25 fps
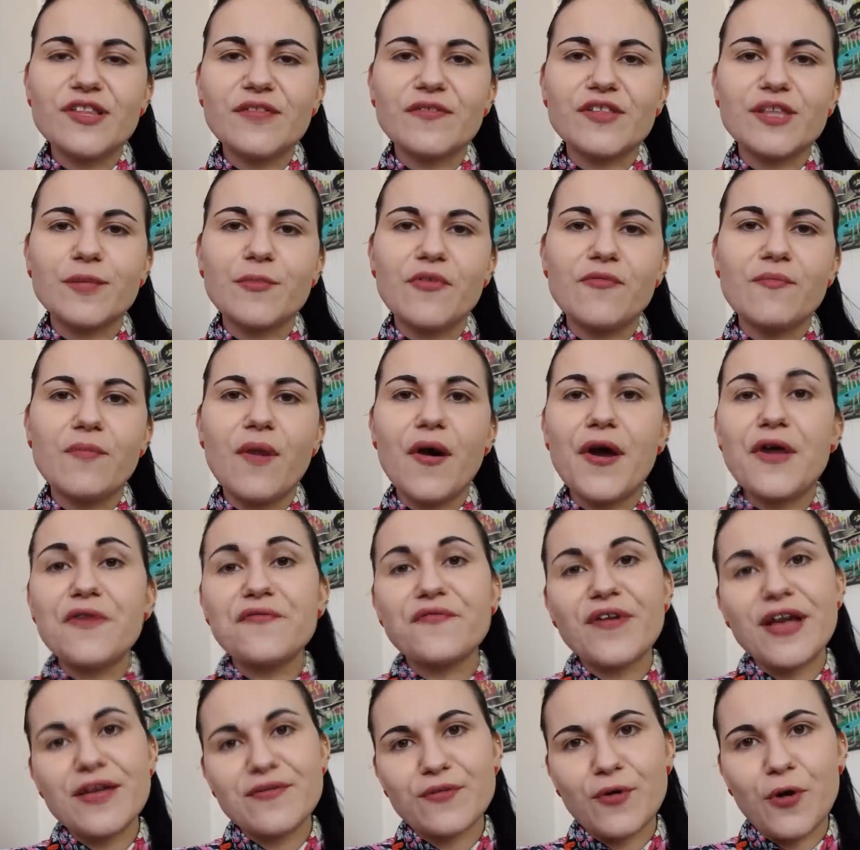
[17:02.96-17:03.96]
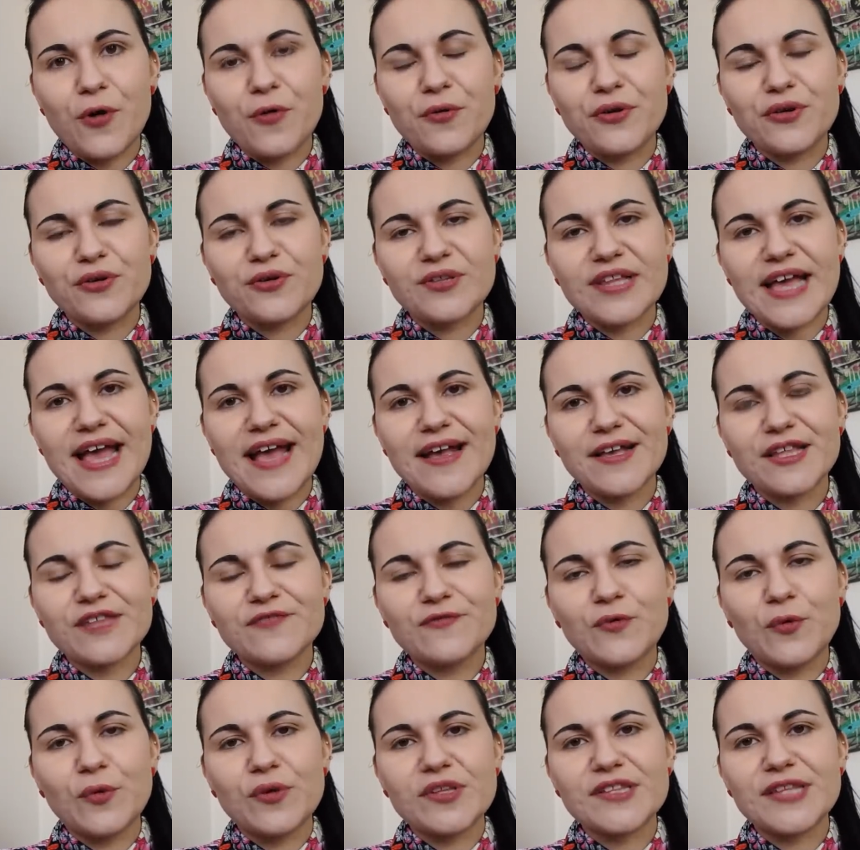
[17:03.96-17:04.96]
of some of my favorite oracle decks
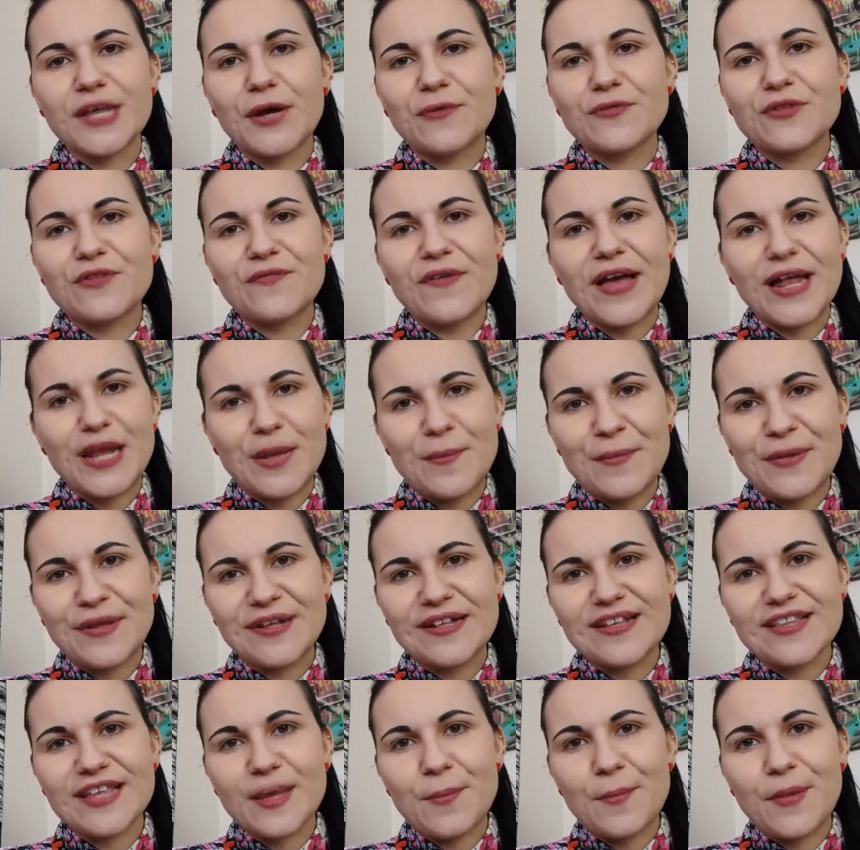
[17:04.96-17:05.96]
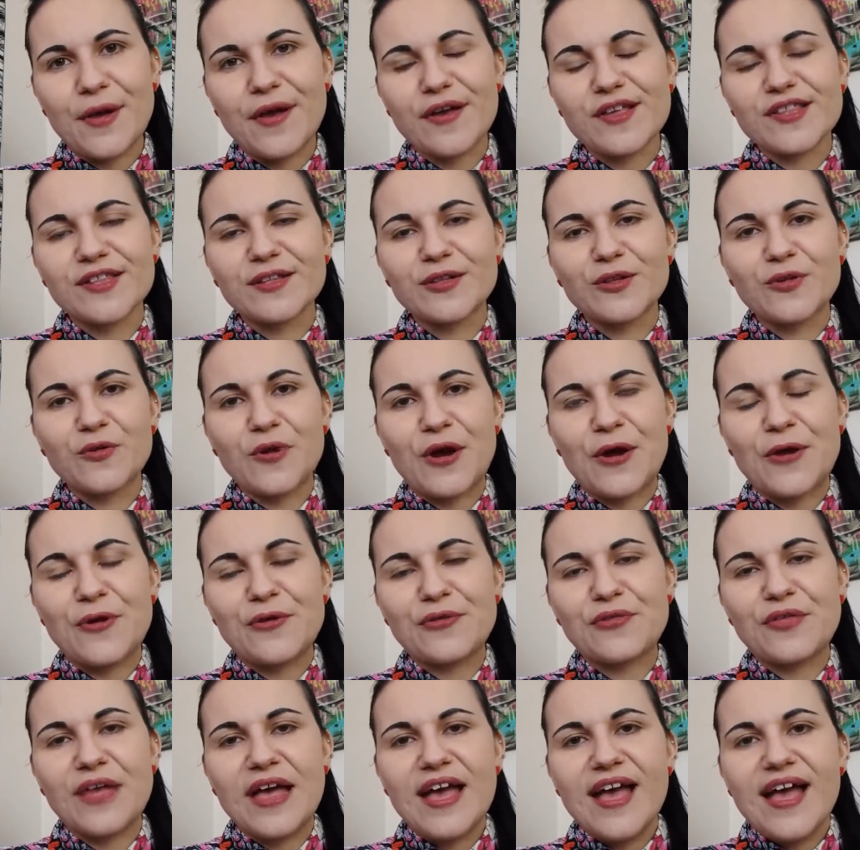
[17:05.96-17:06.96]
for self-development and personal
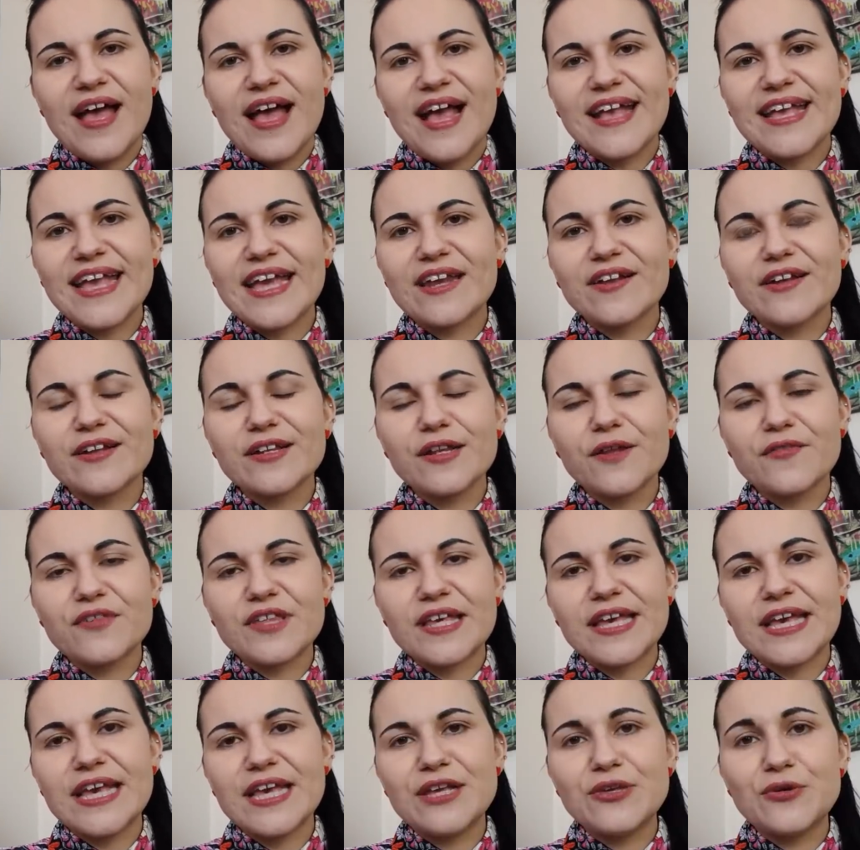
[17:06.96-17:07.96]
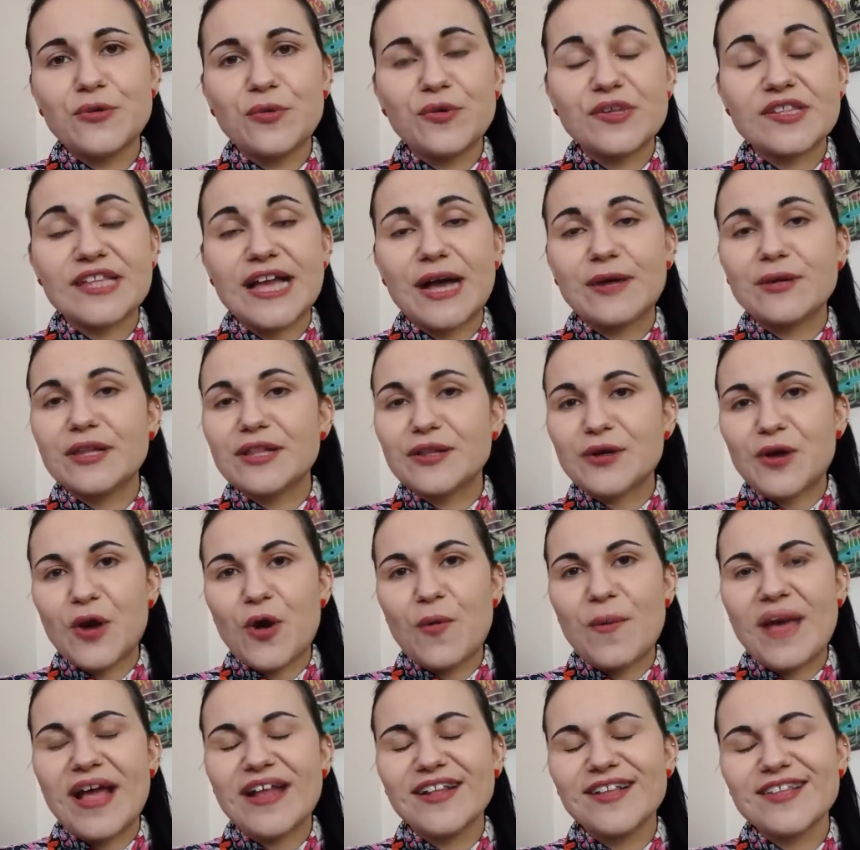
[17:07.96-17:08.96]
growth. Again, I'd love to hear yours down in the
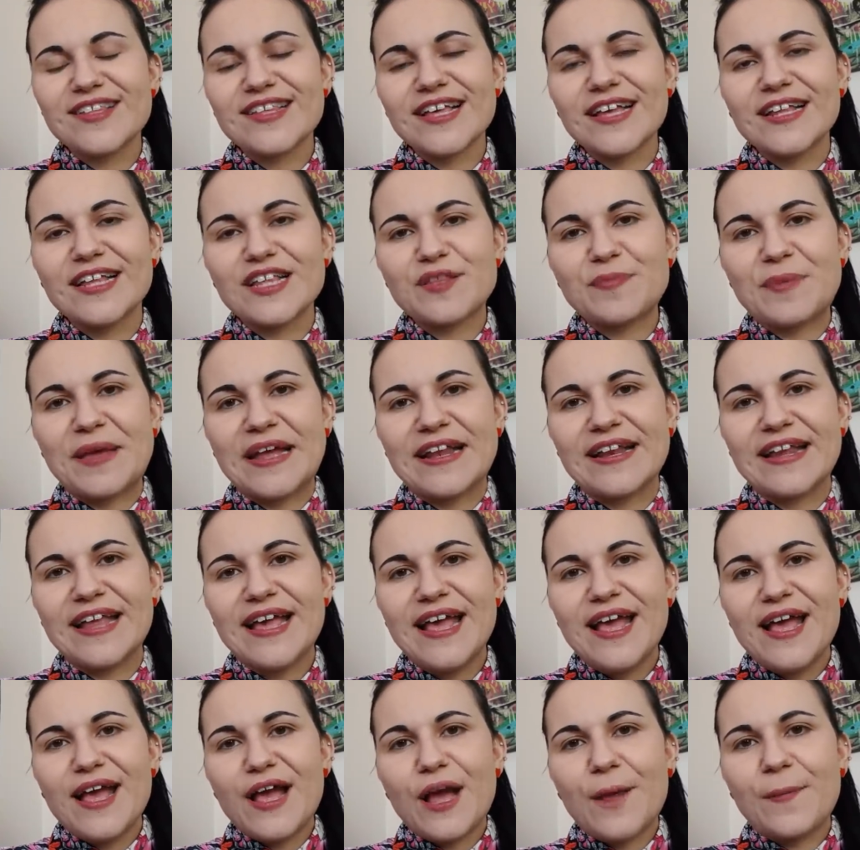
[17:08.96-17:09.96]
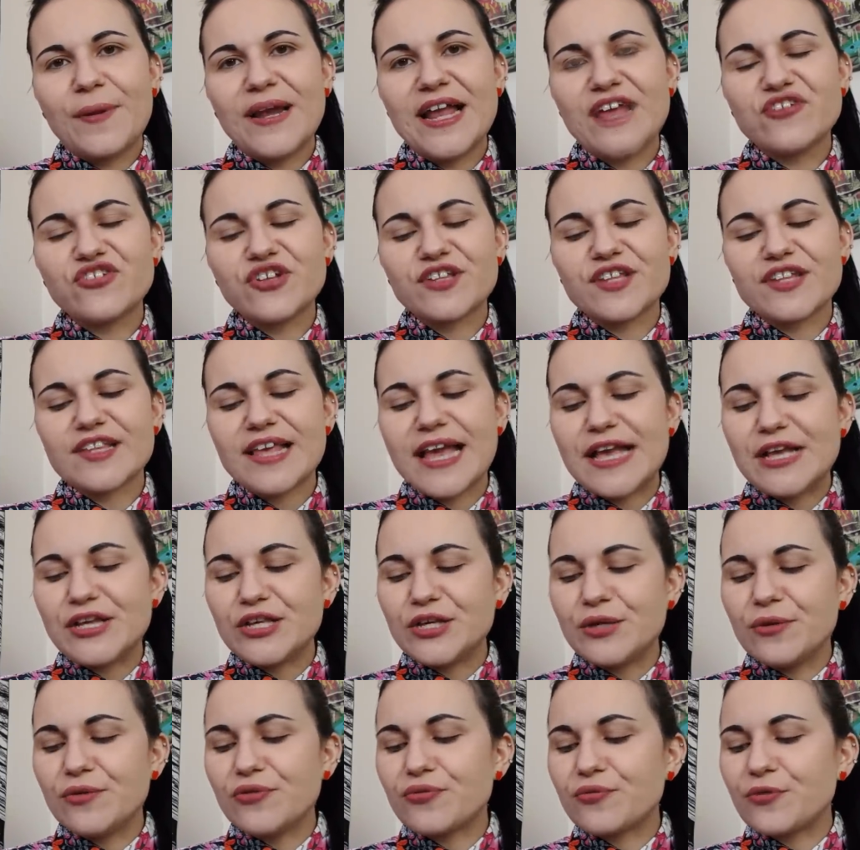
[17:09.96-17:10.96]
comments, and it's been a pleasure to take
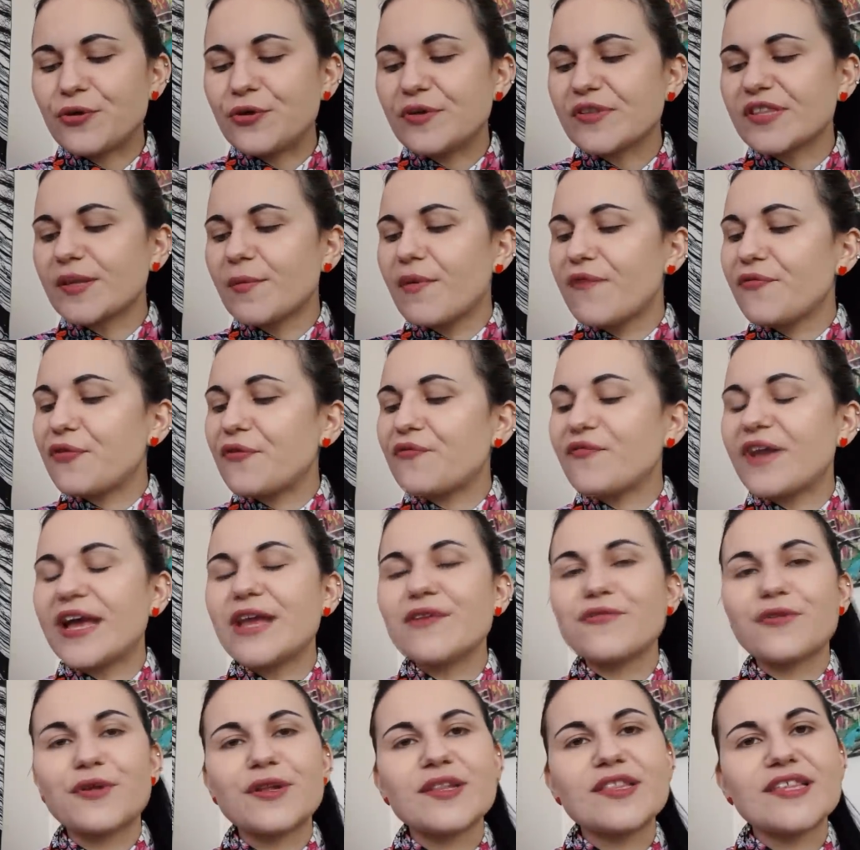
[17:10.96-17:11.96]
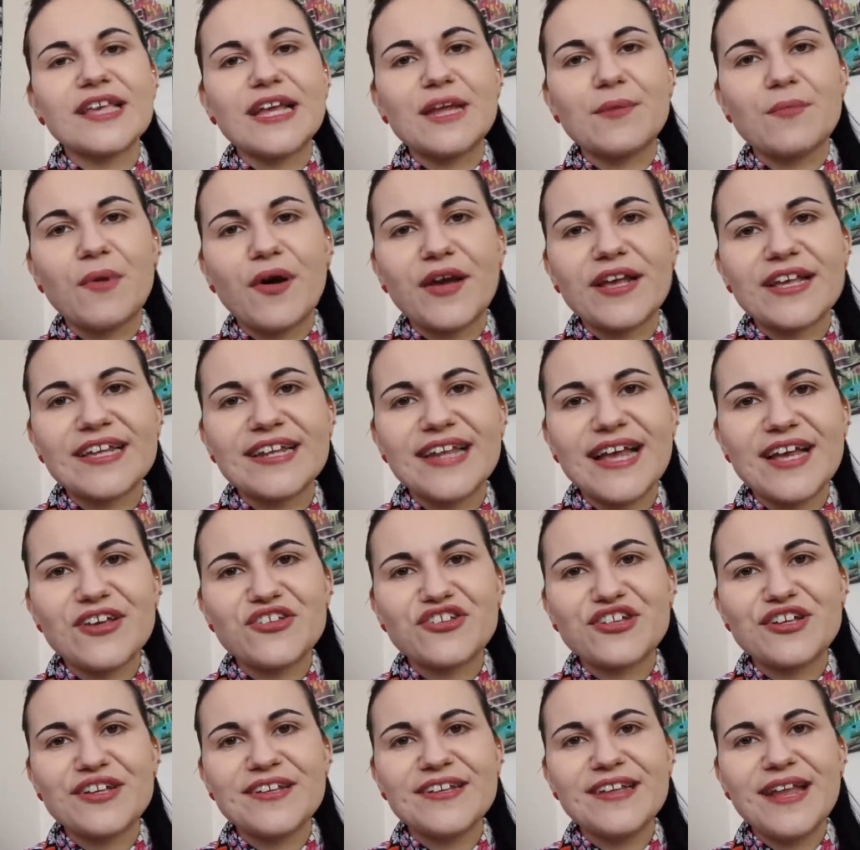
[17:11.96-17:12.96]
you through some of the favorites in my
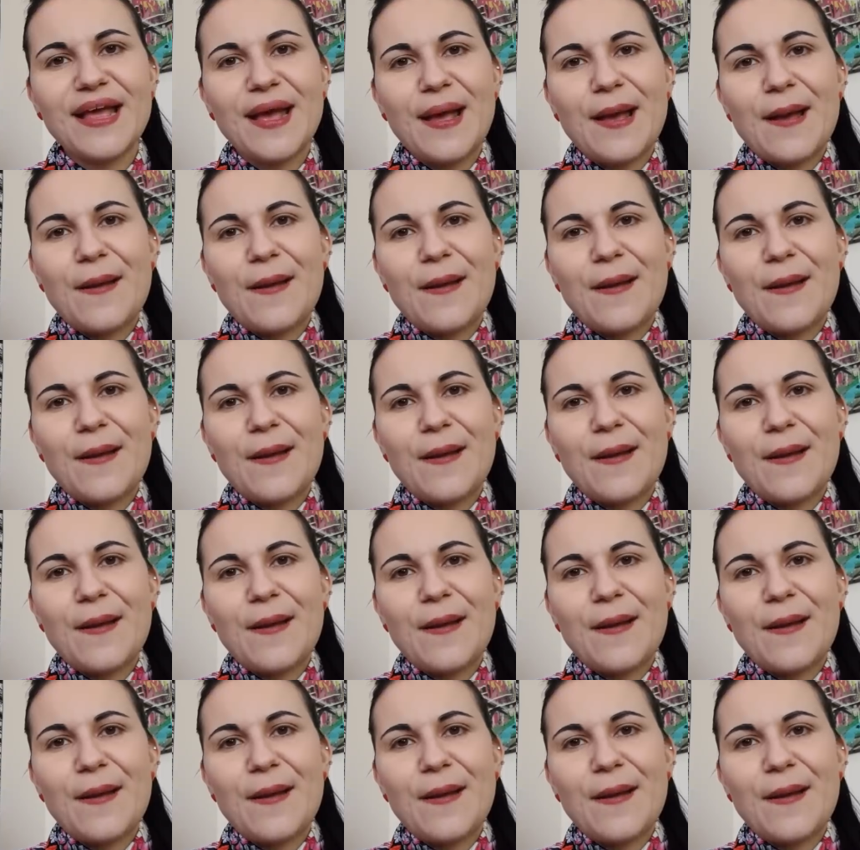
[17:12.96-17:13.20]
collection.